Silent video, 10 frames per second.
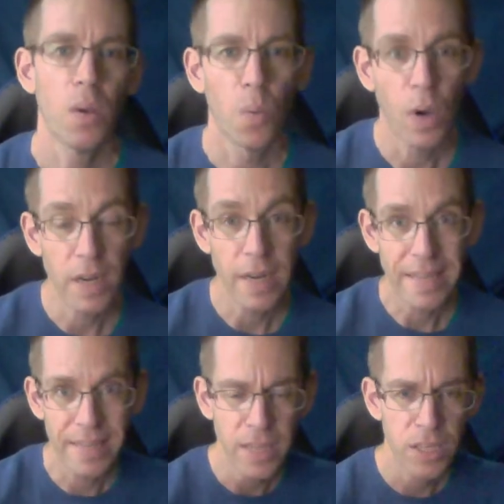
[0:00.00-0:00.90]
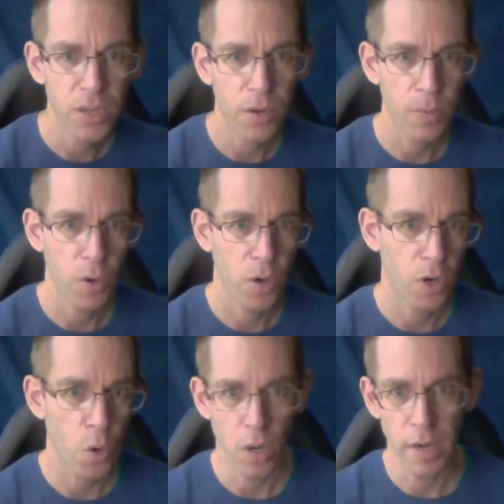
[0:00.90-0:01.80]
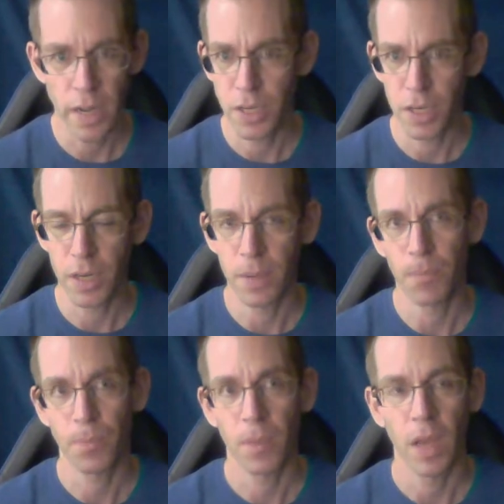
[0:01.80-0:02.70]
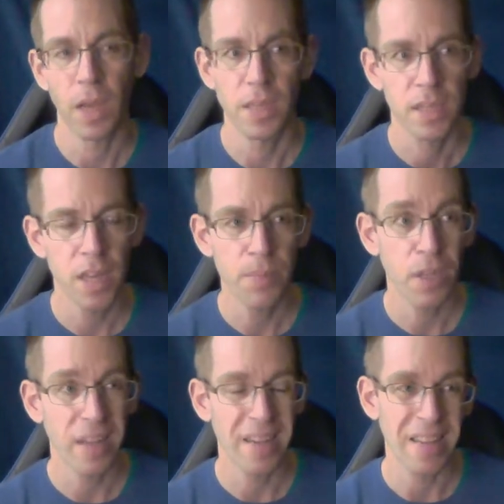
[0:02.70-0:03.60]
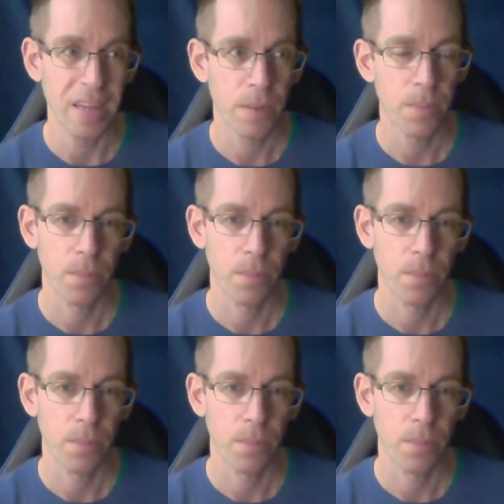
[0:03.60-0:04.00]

one sensory motor coordination uh, stimulating